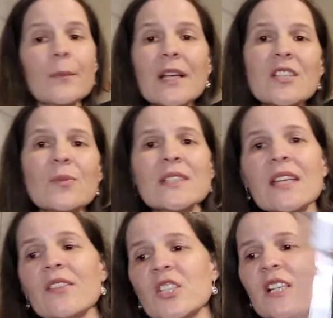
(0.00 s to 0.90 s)
But I just wanted to
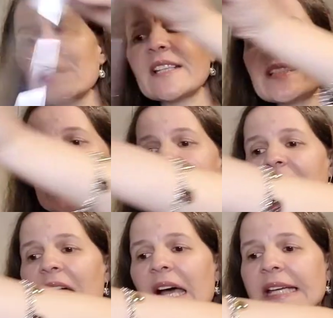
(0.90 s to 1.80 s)
give a general
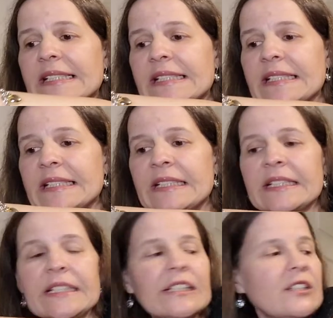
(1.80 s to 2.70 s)
idea. I did
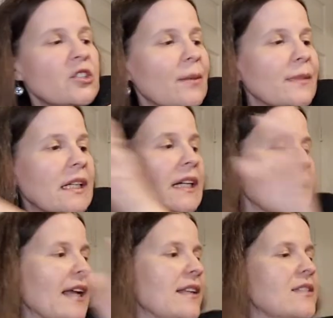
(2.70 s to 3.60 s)
jump the gun
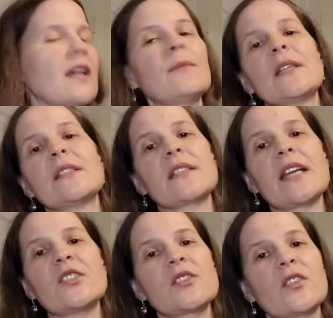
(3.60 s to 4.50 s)
ahead of time because
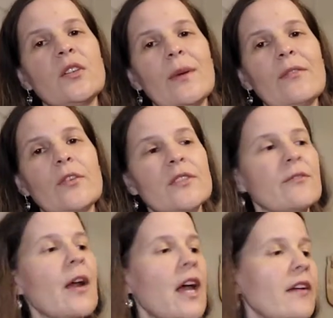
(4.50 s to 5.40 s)
I just couldn't wait for it to
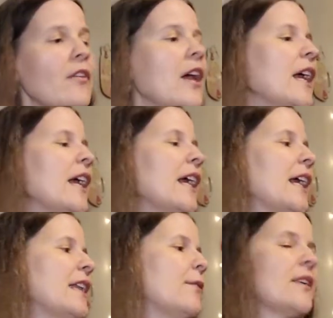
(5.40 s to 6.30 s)
arrive.
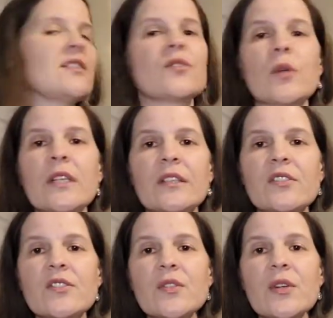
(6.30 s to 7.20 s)
And then when I saw it in the
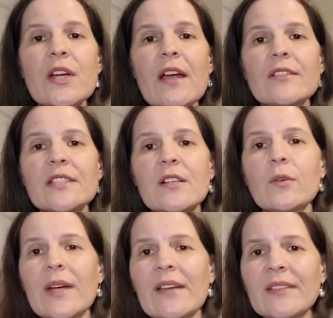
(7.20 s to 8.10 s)
store, I was like,
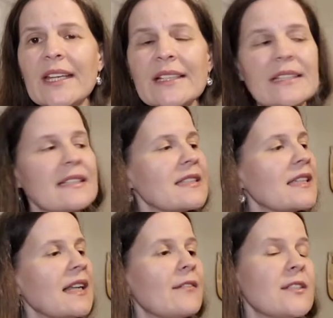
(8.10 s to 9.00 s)
oh, I have to get this.
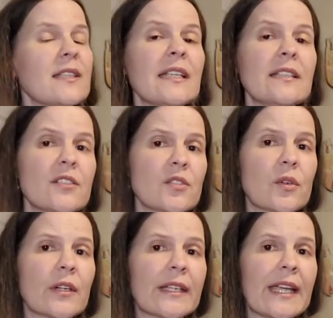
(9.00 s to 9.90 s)
And I was in the
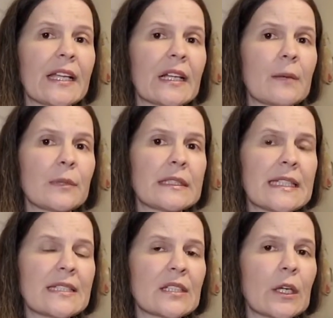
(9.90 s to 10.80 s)
store again a couple of
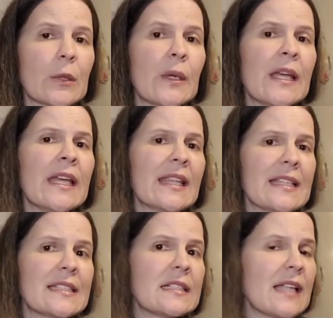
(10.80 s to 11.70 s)
days ago. They
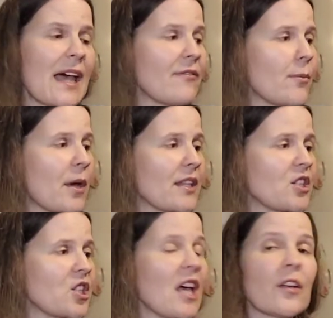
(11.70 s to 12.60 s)
still have them on the
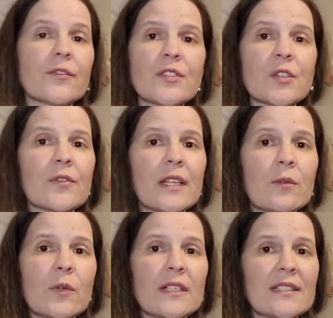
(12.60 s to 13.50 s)
shelf. So if
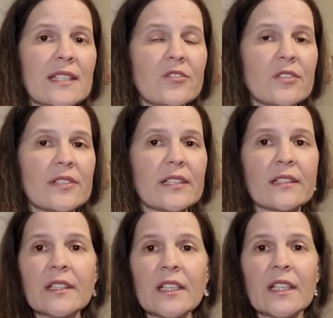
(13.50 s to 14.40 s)
anyone is
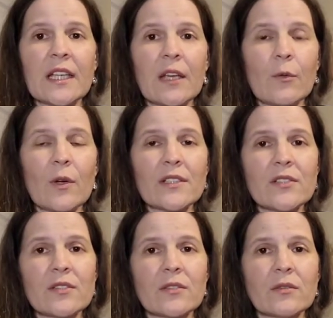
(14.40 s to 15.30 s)
interested, and wants
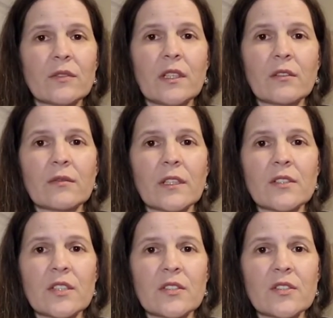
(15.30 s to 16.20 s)
to, you know, run
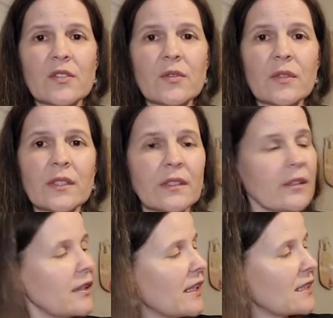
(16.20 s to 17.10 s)
to your store,
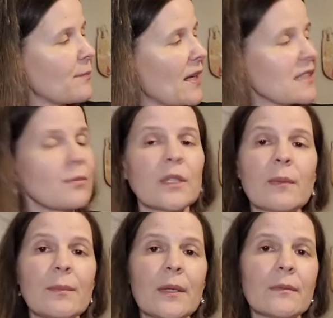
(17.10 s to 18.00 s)
it's possible you
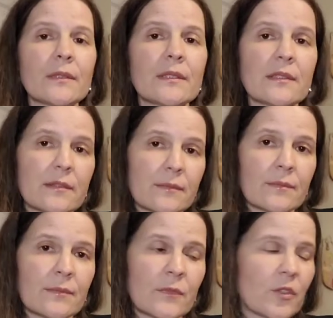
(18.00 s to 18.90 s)
might be able to
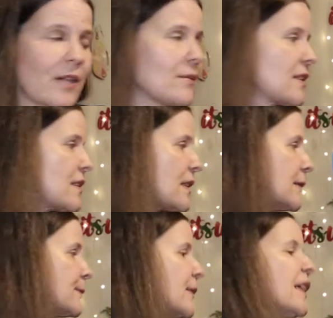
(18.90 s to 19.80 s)
grab this still.
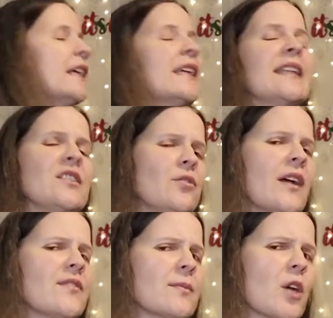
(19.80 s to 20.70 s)
They do
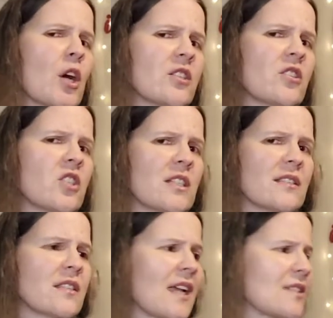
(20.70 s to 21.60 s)
have some
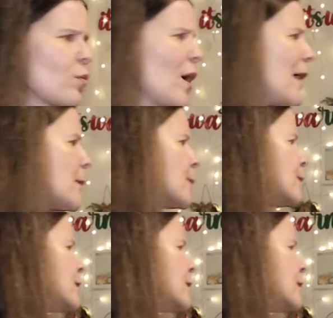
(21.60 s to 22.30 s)
cartridges as well.